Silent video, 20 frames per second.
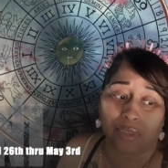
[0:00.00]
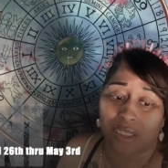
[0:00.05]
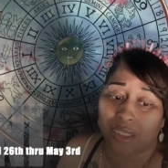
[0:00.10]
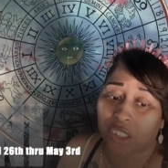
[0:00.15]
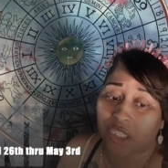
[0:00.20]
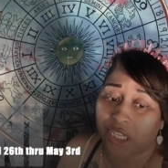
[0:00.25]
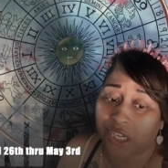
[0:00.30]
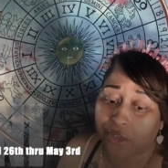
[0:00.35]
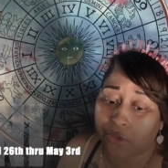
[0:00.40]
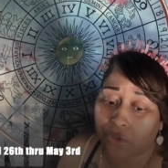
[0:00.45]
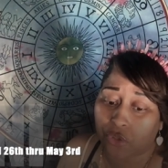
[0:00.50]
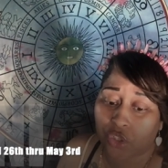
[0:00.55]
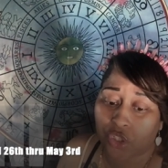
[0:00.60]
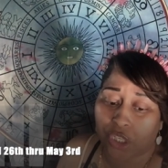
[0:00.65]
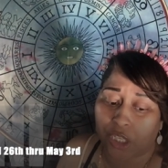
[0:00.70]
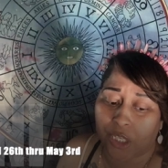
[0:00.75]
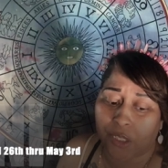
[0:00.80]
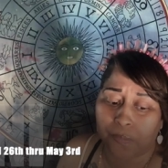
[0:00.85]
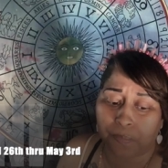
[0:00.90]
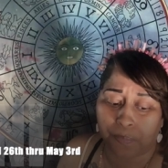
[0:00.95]
This
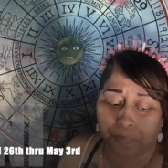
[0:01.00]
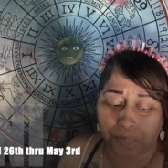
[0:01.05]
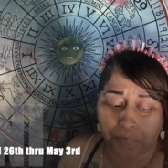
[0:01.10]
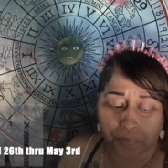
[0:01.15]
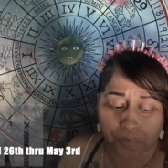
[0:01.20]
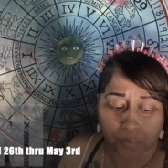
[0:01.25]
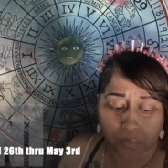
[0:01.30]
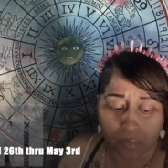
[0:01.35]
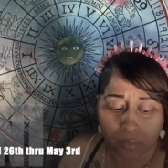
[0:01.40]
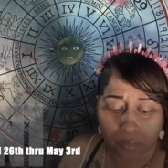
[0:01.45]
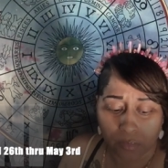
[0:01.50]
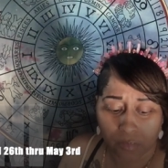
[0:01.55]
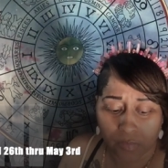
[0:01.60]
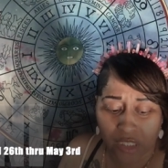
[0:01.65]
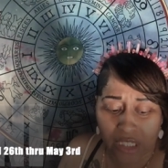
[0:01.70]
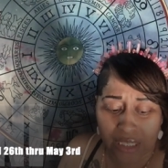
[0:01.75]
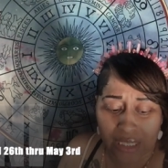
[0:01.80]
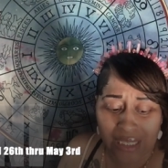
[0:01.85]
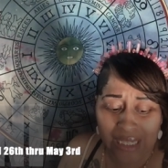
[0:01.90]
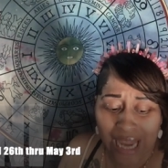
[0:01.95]
energy
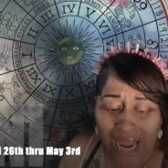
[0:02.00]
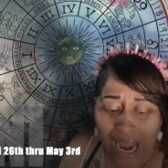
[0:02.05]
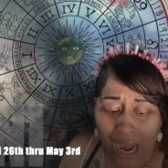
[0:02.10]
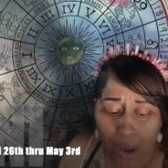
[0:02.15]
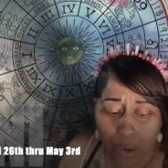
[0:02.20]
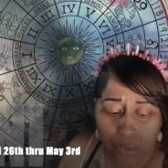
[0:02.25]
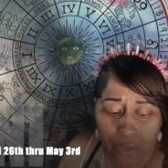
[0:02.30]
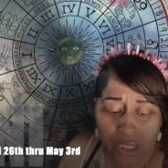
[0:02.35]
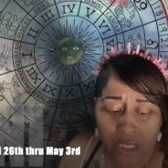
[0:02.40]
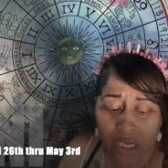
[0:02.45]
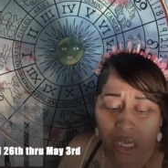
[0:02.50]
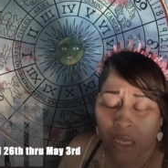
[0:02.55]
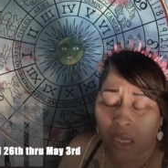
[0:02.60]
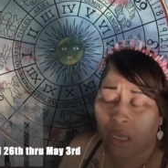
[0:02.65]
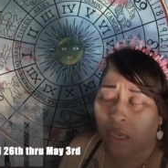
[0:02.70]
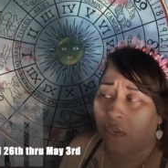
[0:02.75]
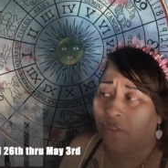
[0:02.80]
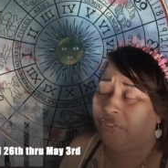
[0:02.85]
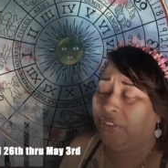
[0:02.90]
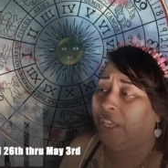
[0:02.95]
is out
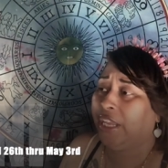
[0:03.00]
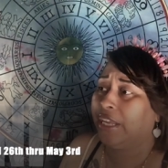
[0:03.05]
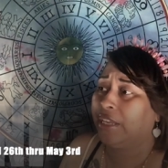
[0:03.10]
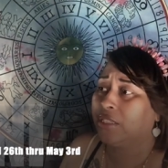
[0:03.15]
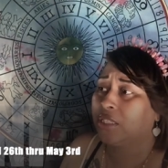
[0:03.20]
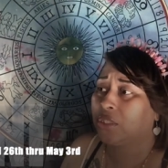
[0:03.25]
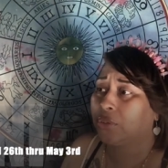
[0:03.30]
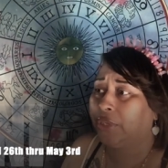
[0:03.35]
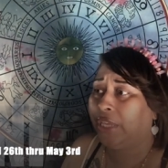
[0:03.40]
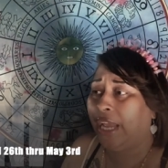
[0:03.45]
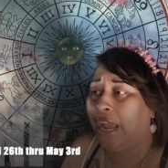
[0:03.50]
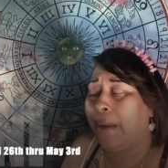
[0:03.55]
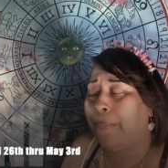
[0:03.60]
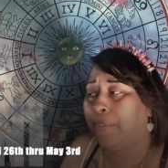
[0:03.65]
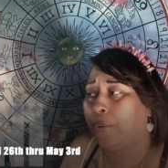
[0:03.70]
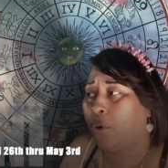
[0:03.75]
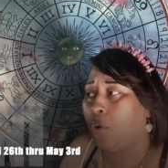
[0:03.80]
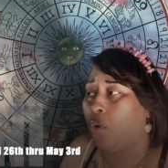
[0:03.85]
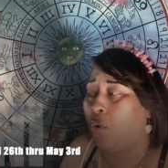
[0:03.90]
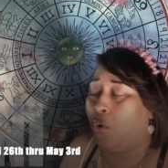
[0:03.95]
of Cancer
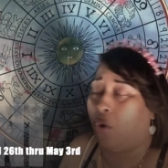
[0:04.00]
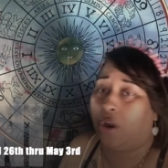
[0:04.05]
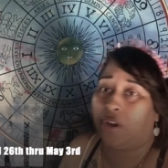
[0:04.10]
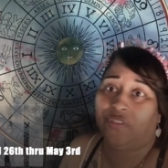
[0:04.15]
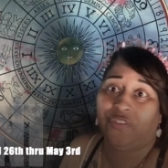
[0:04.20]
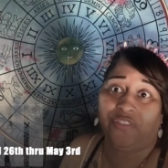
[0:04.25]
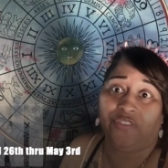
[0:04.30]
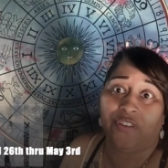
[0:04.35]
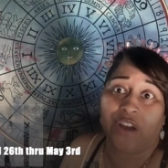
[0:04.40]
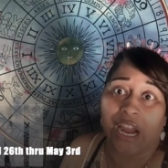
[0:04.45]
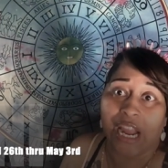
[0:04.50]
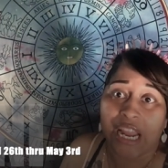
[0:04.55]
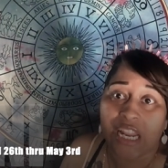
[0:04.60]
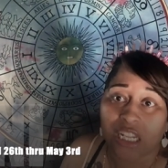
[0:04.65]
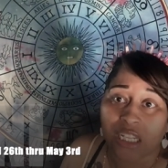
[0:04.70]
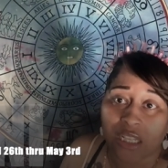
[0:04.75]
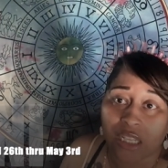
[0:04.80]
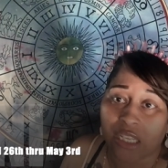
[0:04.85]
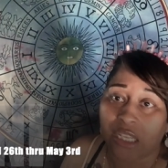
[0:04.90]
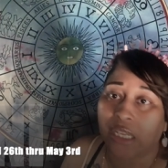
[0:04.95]
Capricorn
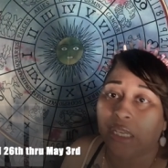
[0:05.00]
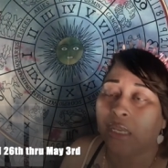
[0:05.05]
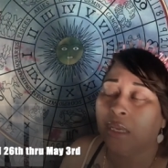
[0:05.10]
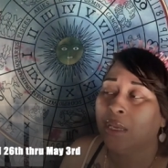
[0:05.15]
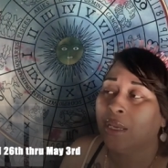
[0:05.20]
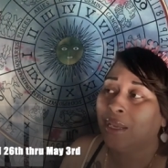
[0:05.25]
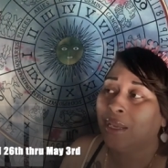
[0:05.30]
finally